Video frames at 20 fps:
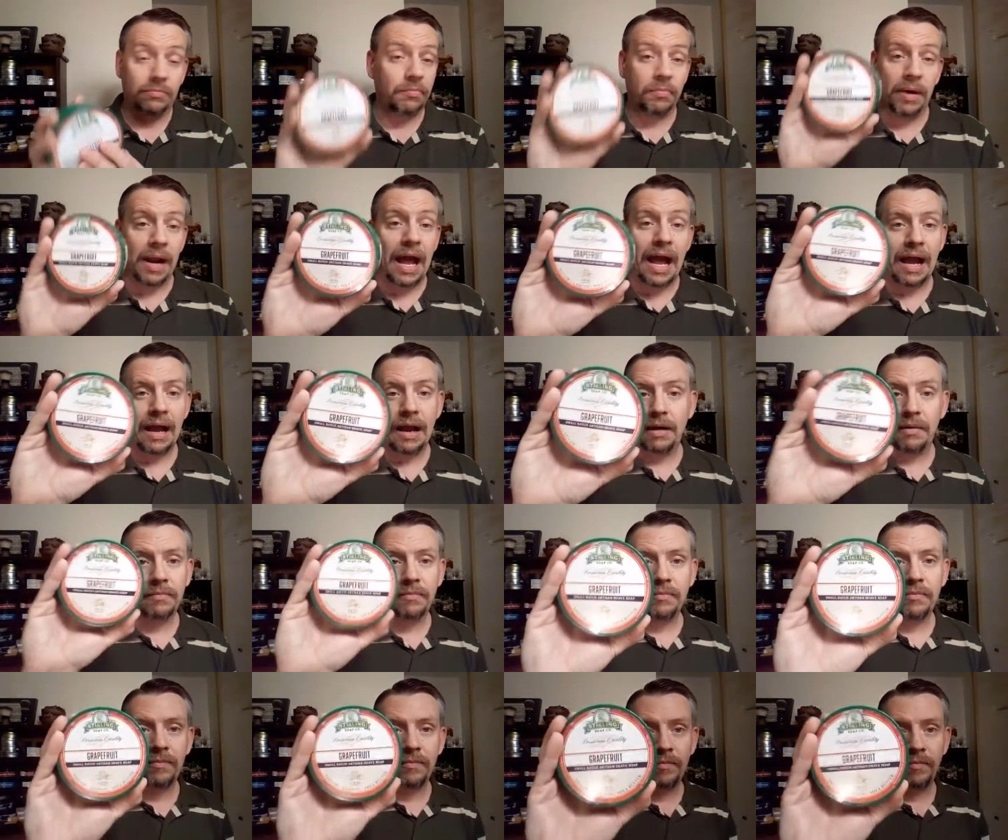but
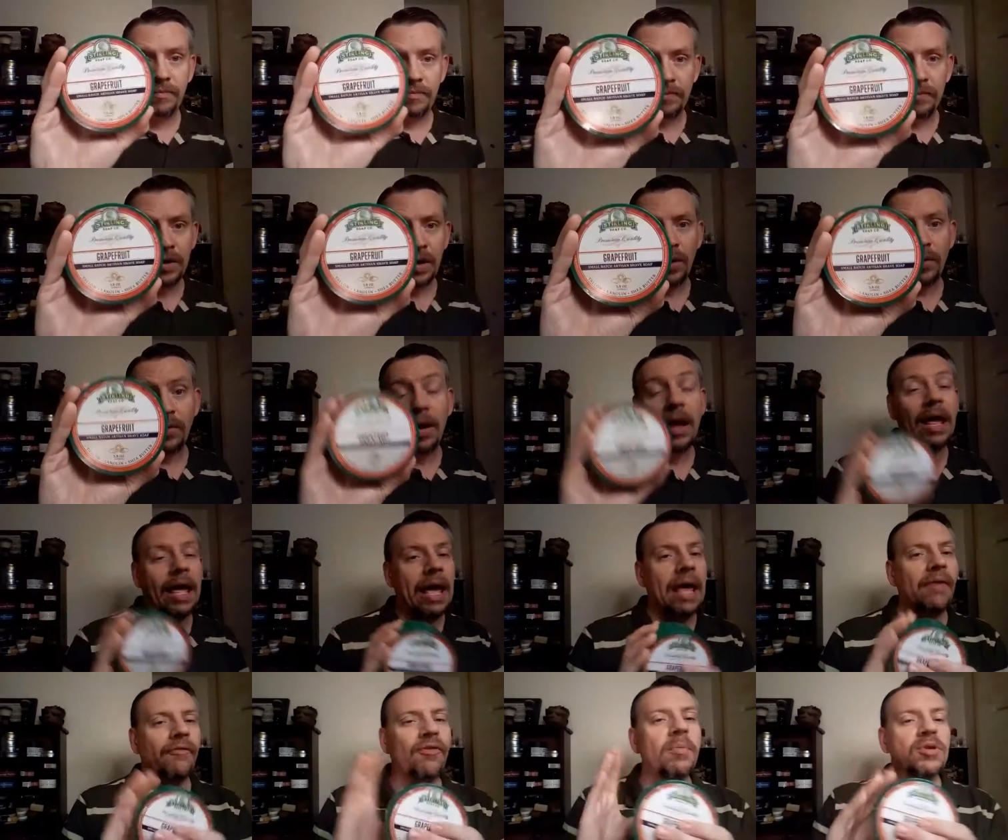you know,
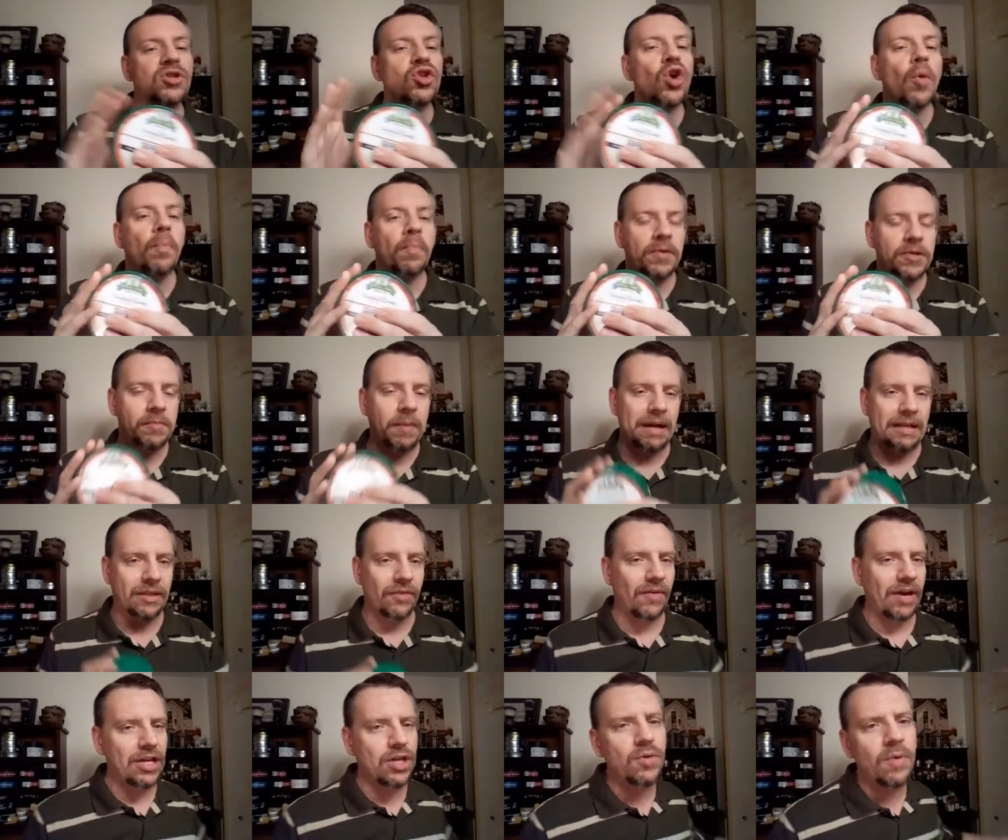and from a soap
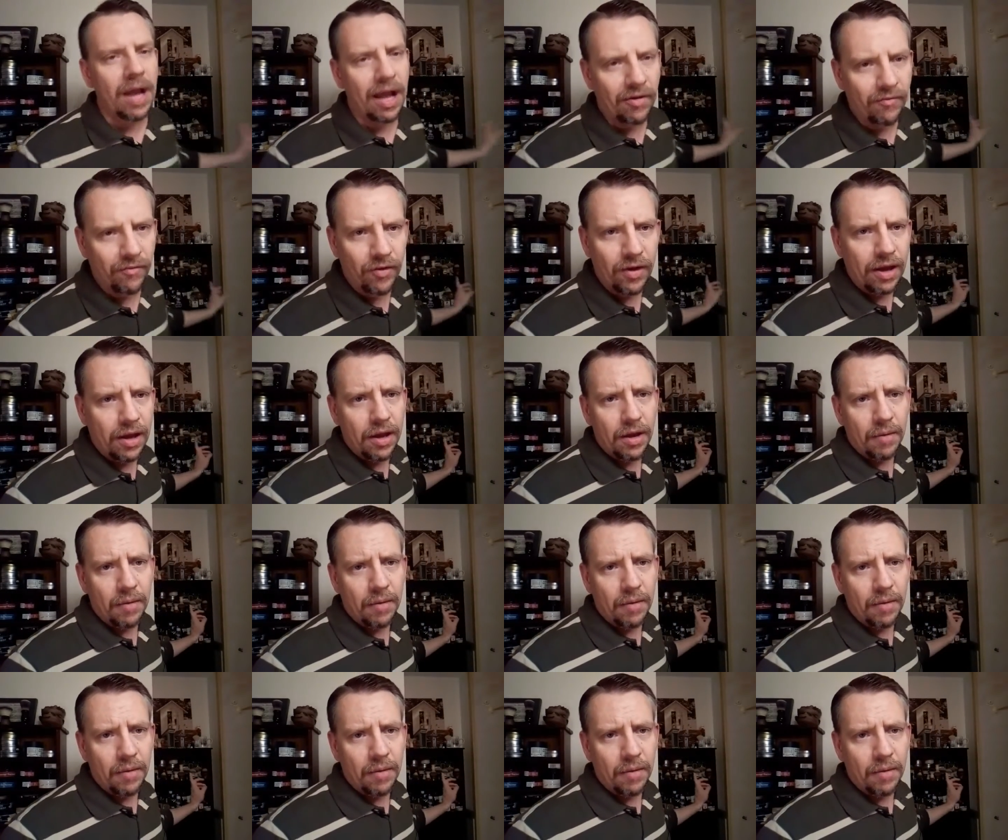perspective, I do have